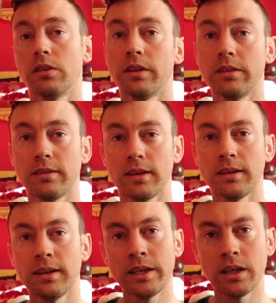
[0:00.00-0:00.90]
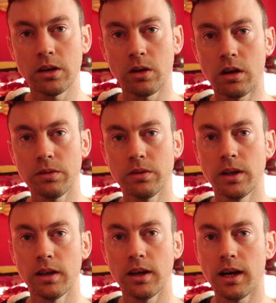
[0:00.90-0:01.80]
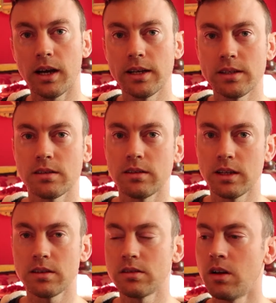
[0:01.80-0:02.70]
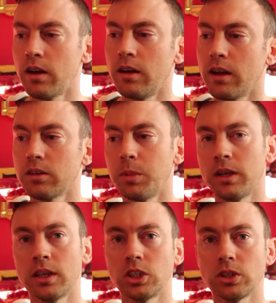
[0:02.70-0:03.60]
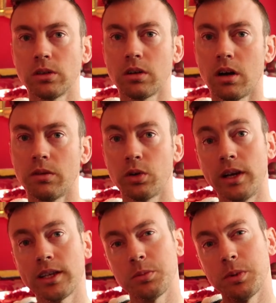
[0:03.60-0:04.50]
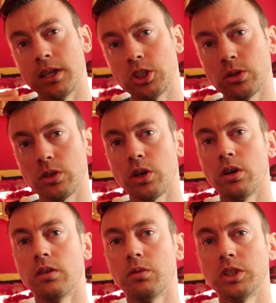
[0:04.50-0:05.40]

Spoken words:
So this is a linear graph. It's not an exponential graph or an exponential curve,